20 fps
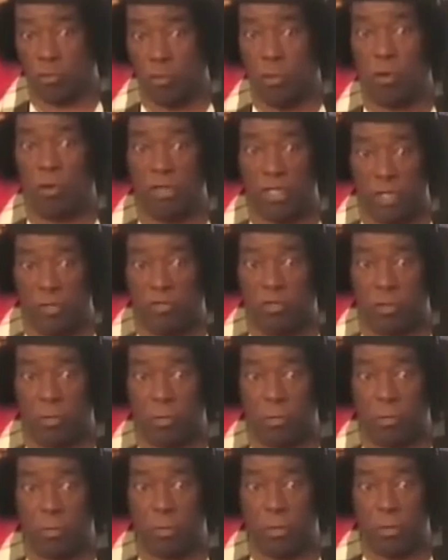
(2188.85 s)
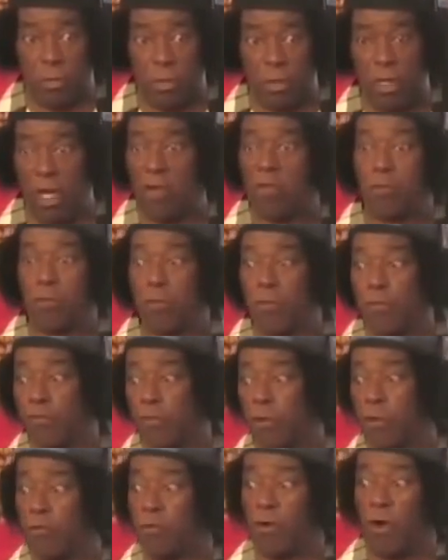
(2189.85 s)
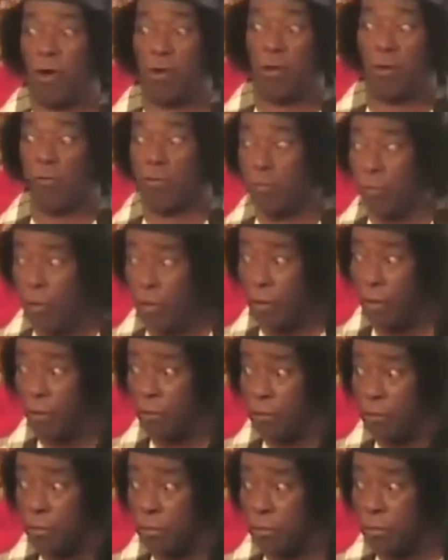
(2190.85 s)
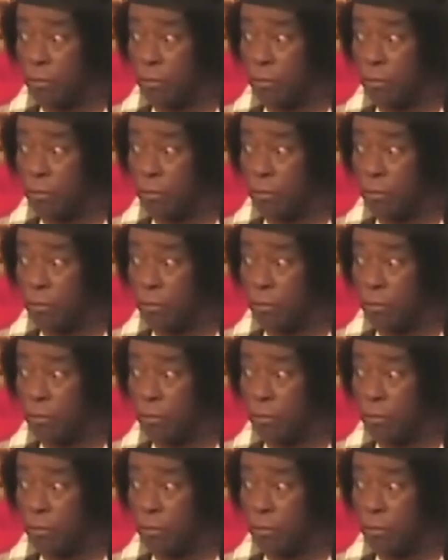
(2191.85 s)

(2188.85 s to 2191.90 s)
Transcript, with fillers: you call Egypt, that is preserved all over the world.